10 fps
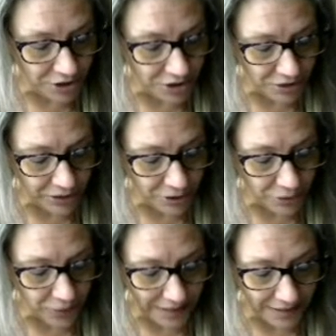are
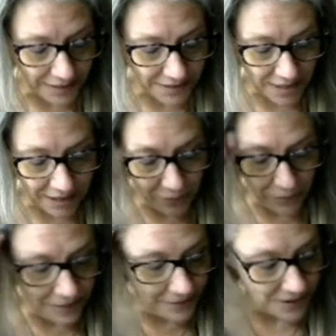underway, like a tidal
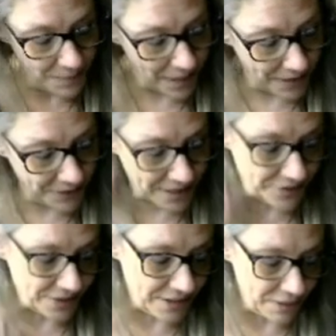wave that's miles out
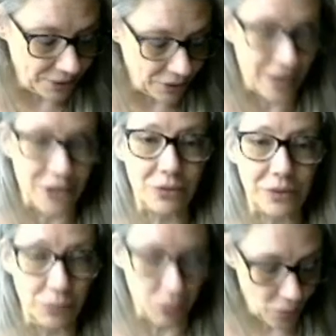to sea but gradually
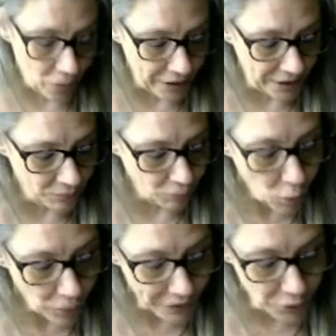roaring,
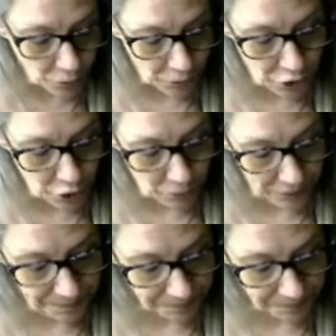rolling toward shore.